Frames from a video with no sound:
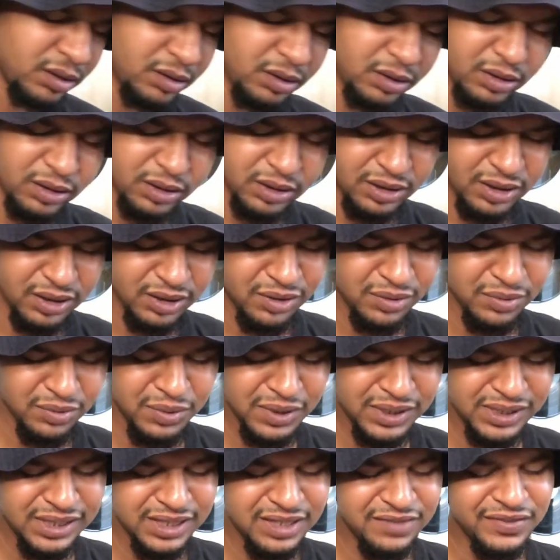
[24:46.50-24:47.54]
It
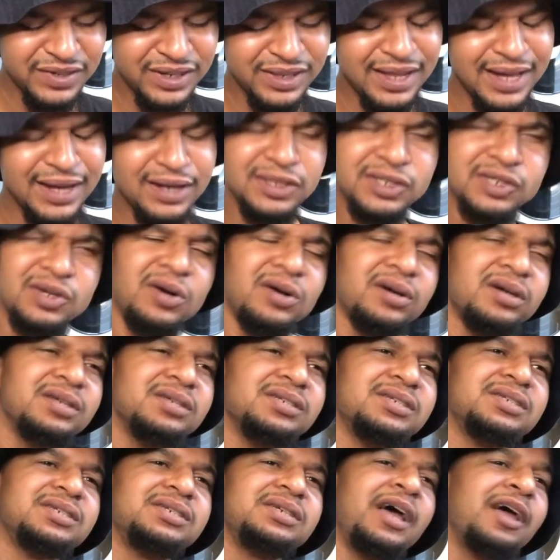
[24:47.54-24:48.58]
wasn't even a lot of talking
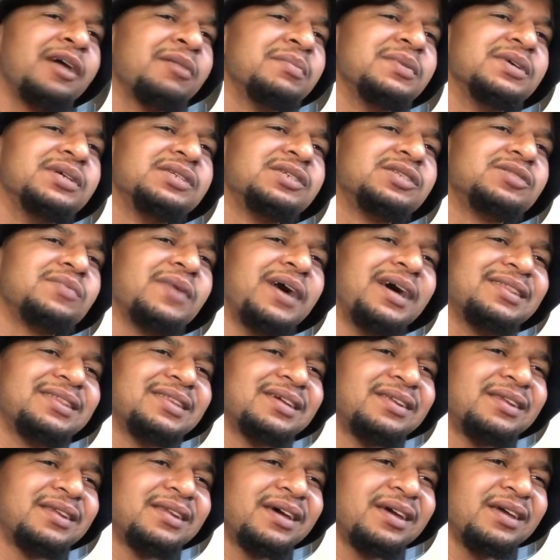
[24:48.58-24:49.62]
segments throughout the
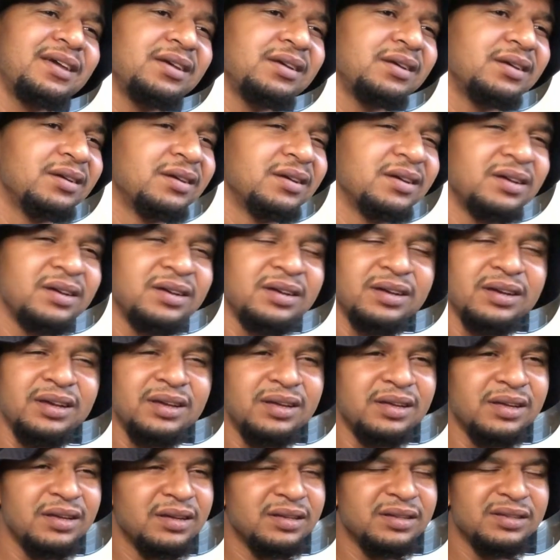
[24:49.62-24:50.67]
night.
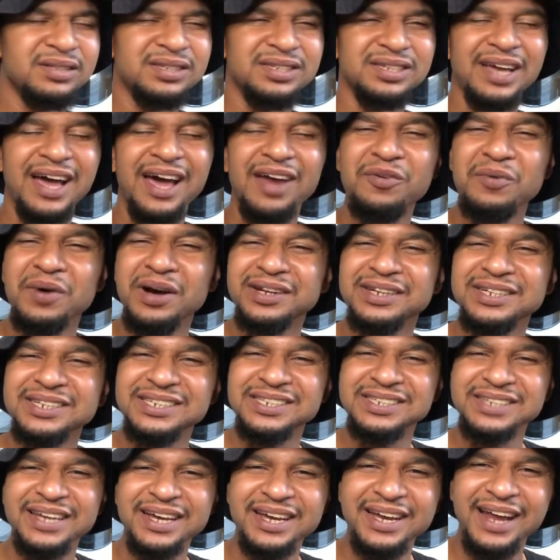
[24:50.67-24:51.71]
I don't
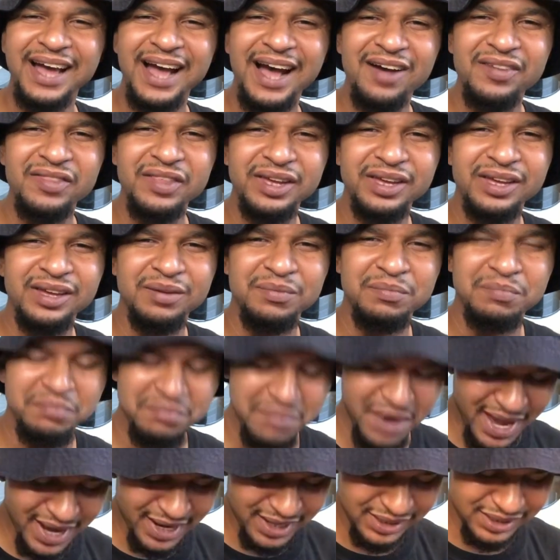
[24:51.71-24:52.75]
understand how they can
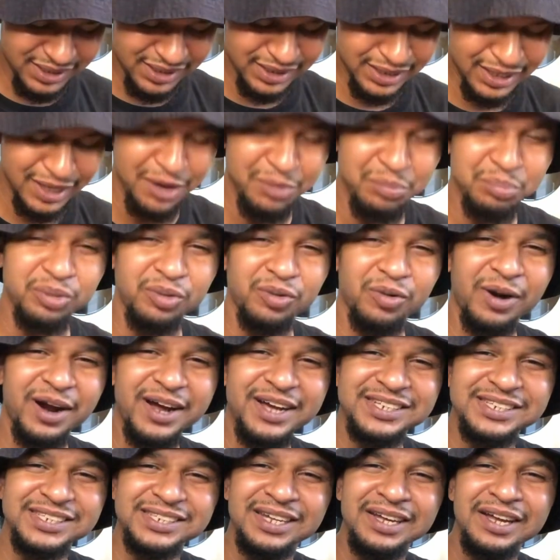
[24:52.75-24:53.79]
manage to
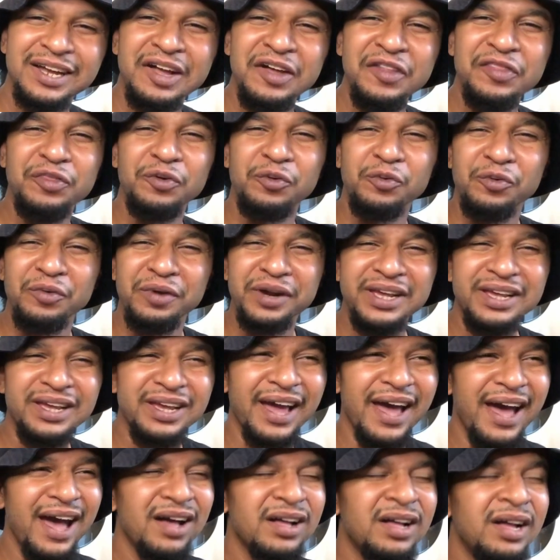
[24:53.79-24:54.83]
compress 3
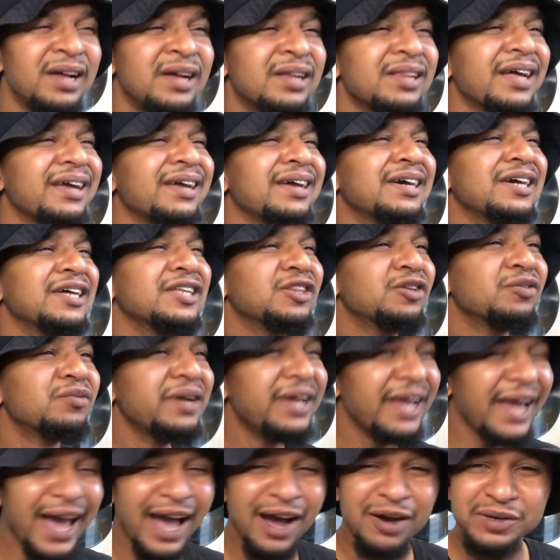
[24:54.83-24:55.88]
hours. Like,
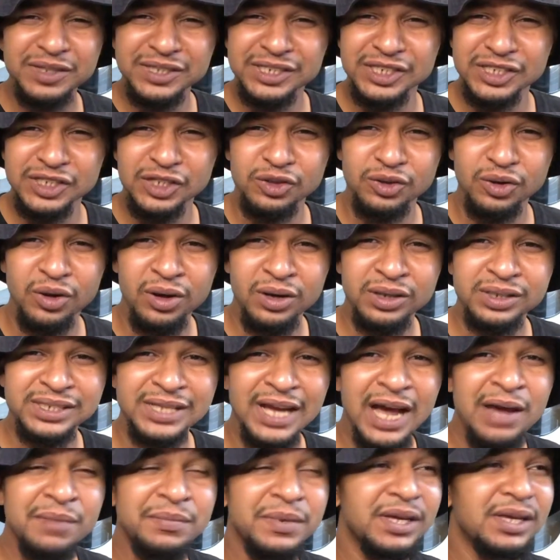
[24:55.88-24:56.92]
3 hours is a long
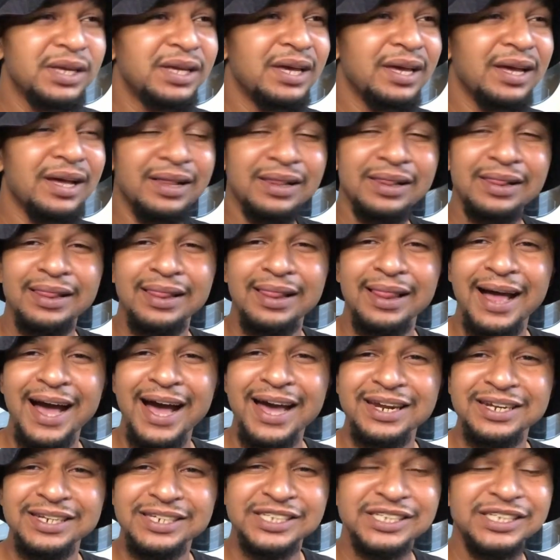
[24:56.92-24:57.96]
time to get a lot
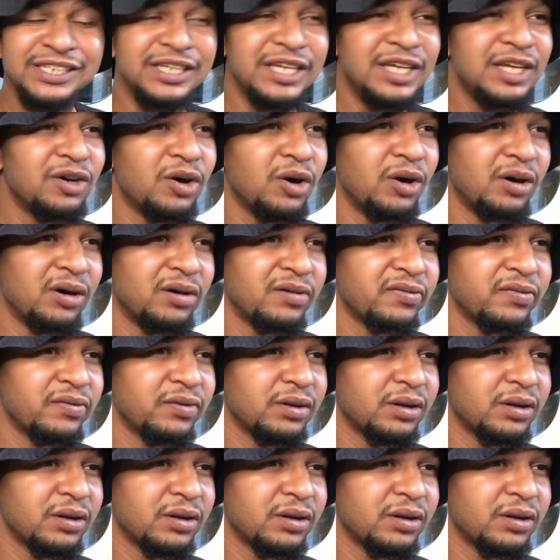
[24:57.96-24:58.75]
of shit off.